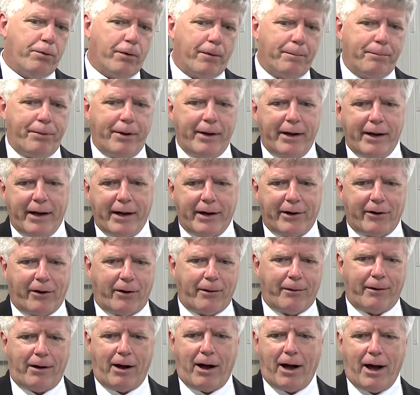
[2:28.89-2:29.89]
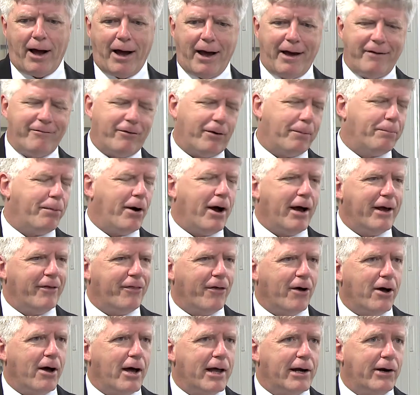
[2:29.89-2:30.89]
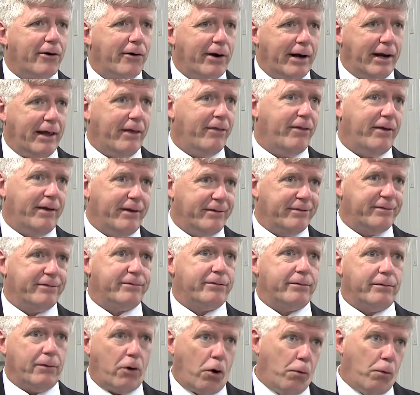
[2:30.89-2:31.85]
or Pig or Hive or Python or any of these